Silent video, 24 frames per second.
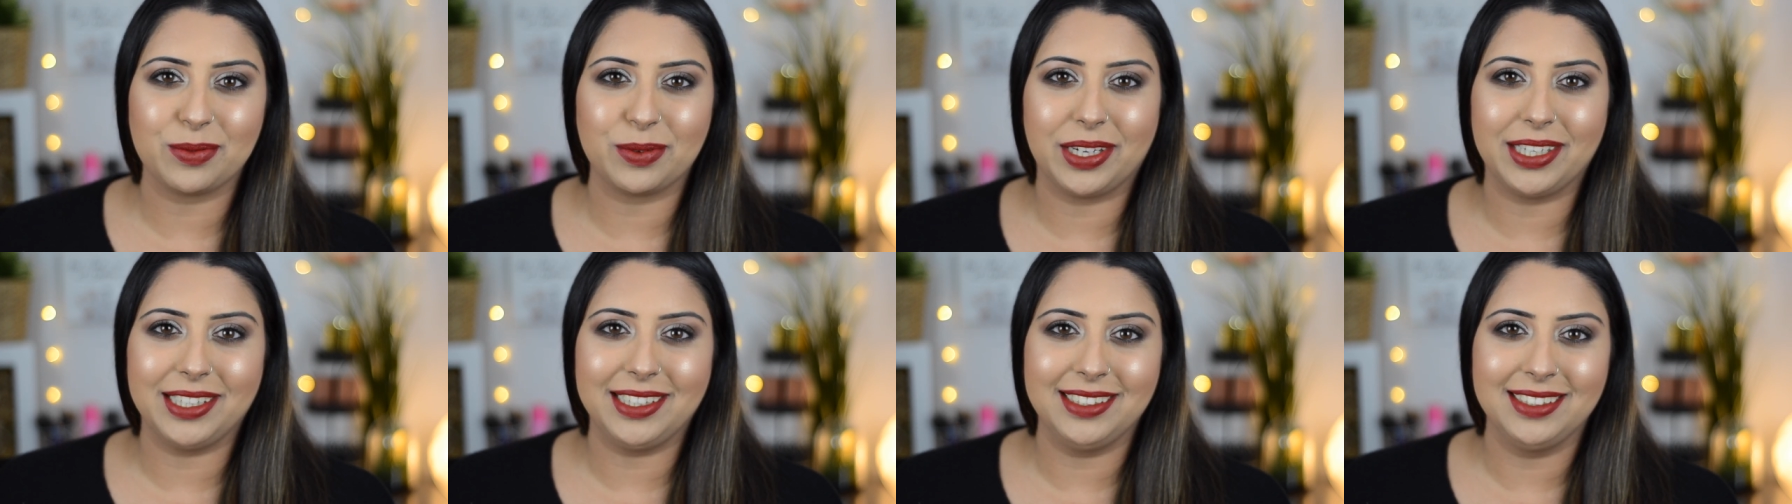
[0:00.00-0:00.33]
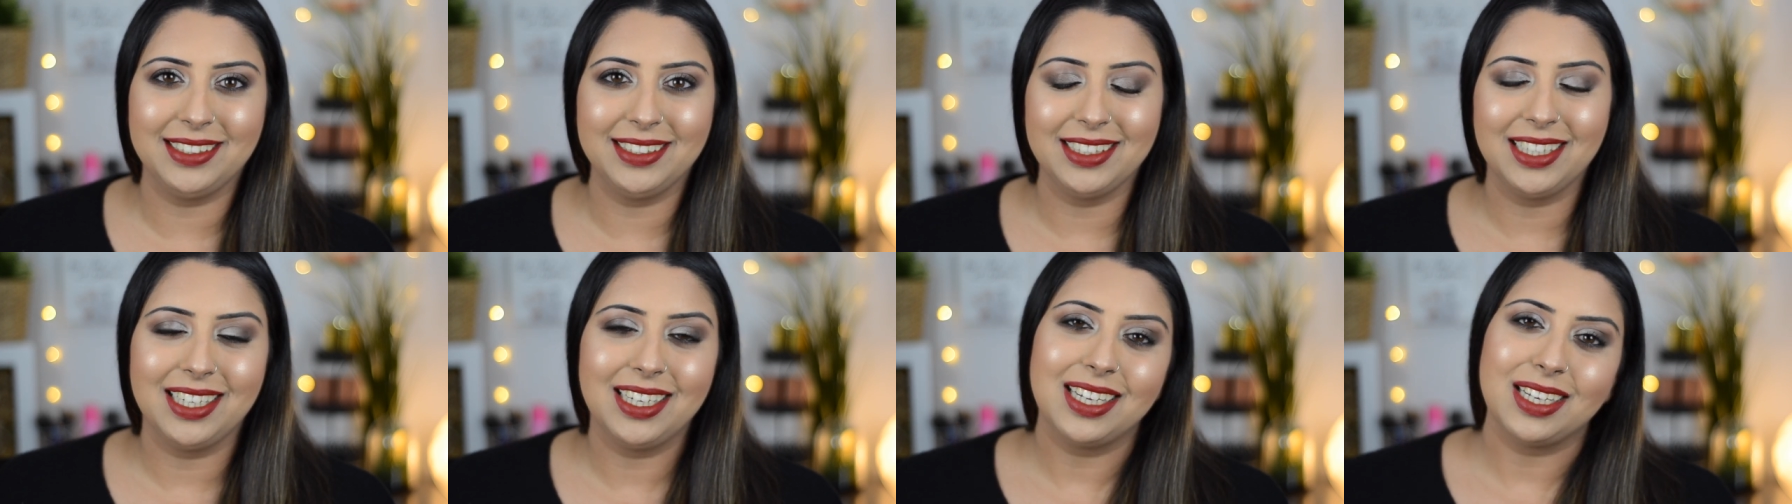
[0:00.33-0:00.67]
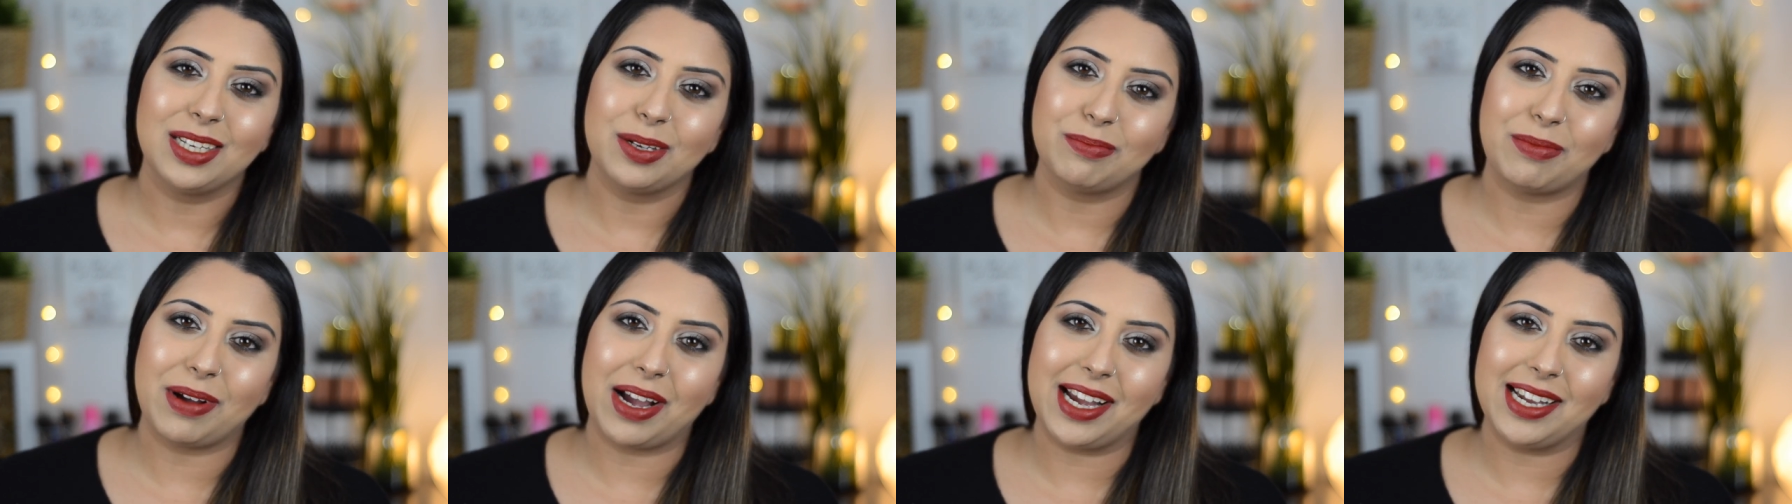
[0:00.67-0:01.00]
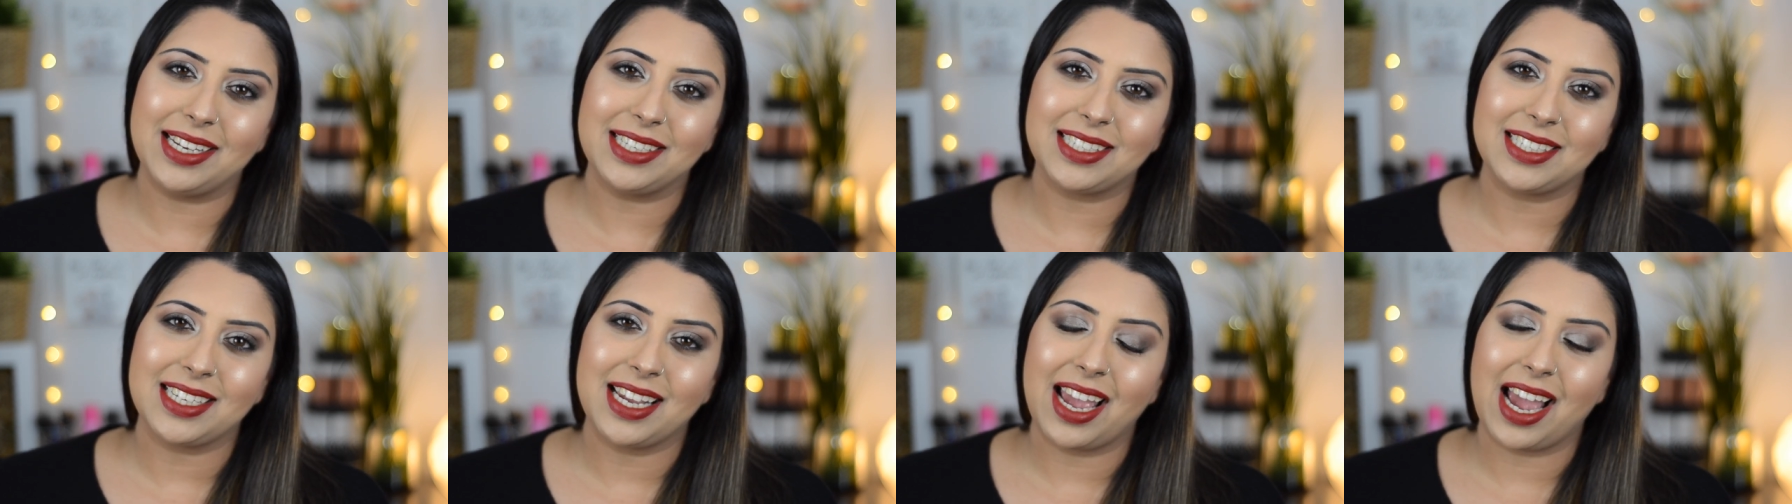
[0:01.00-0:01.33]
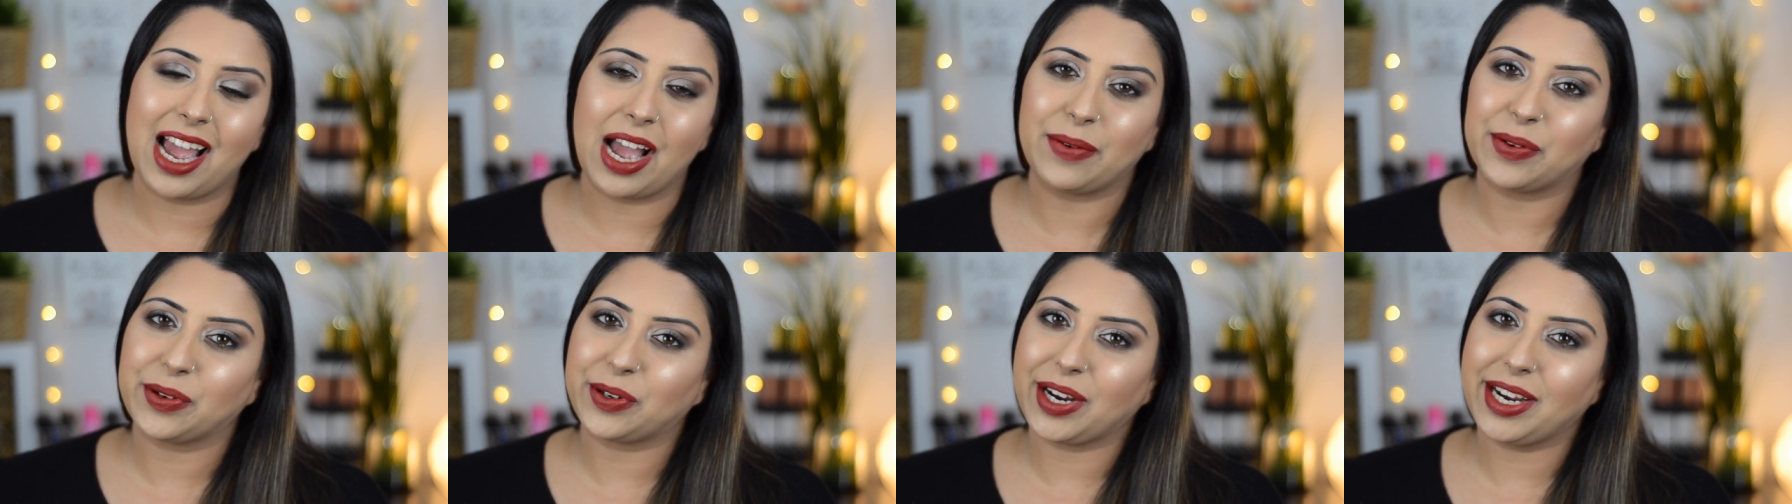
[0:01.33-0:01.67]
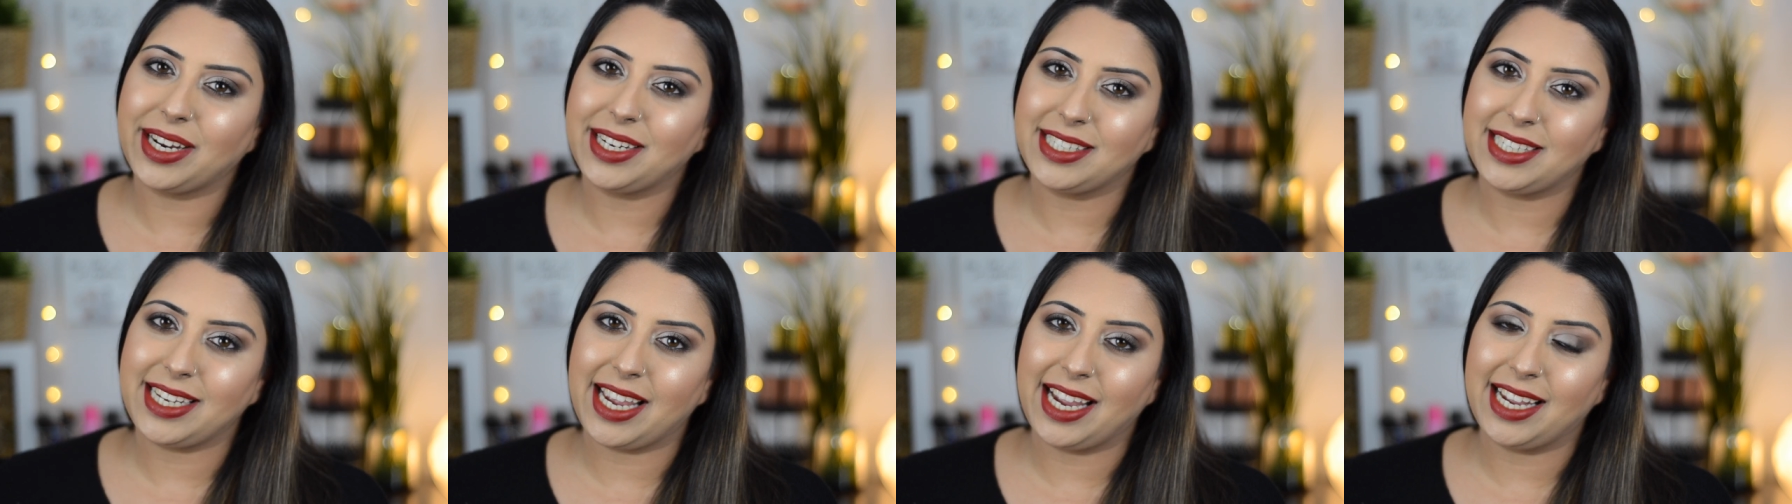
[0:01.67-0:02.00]
one, but have a
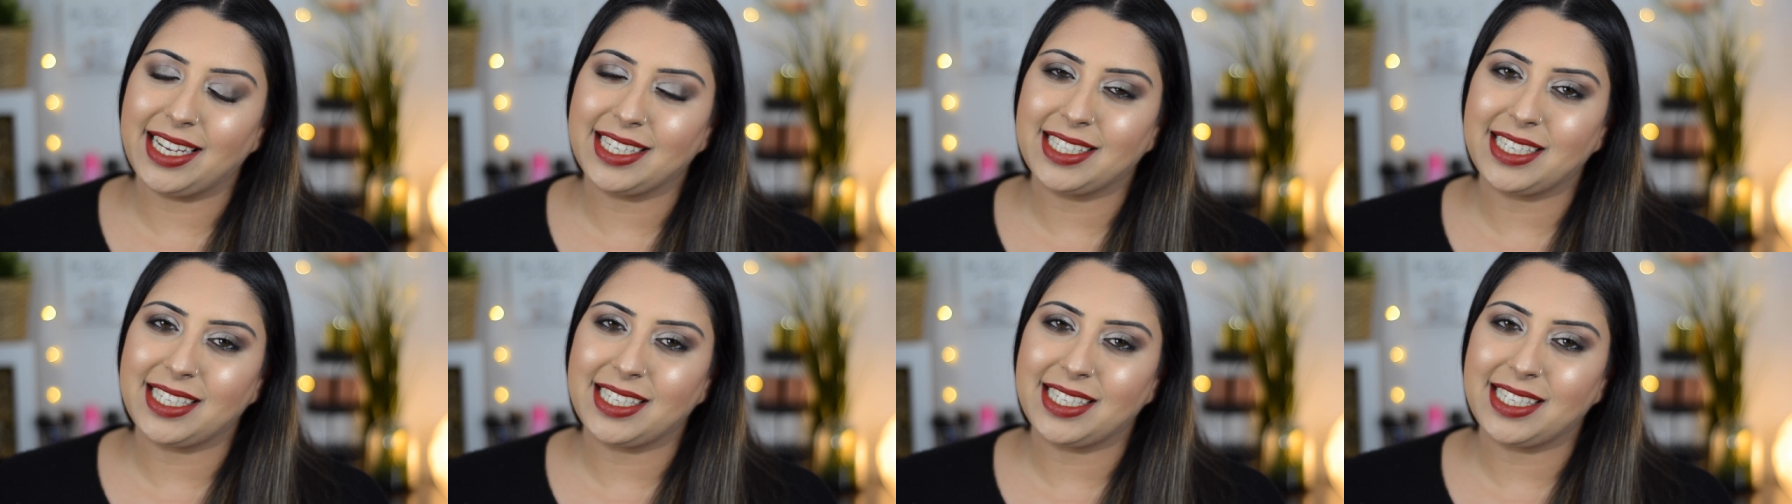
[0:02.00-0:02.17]
great day.